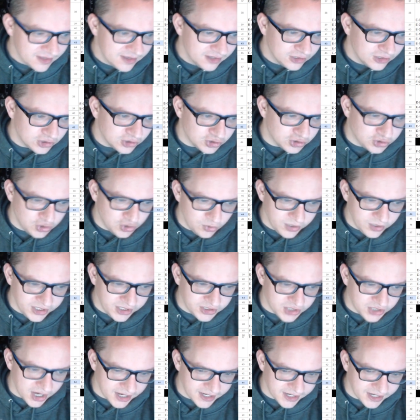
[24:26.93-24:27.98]
Judy
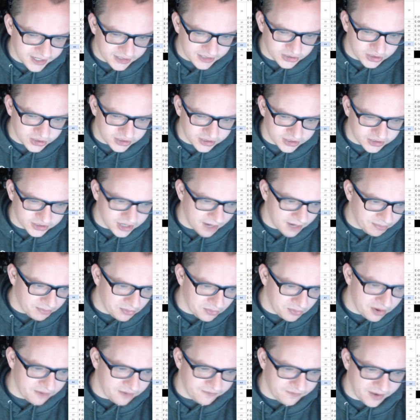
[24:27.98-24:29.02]
Jennings, she's a
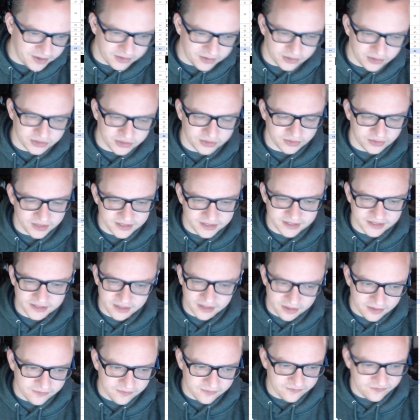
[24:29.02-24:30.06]
Tupperware vendor, so this is
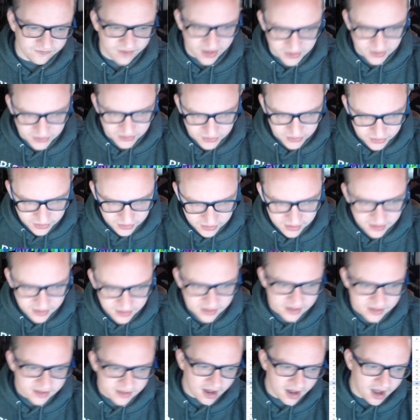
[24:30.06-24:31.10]
another vendor.
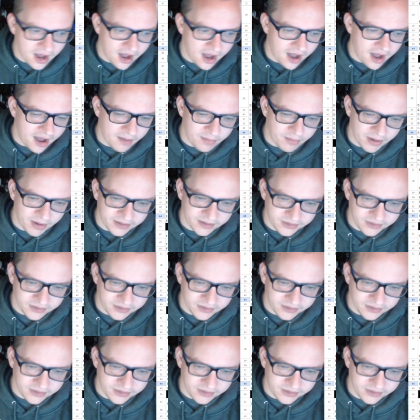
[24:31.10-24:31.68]
But,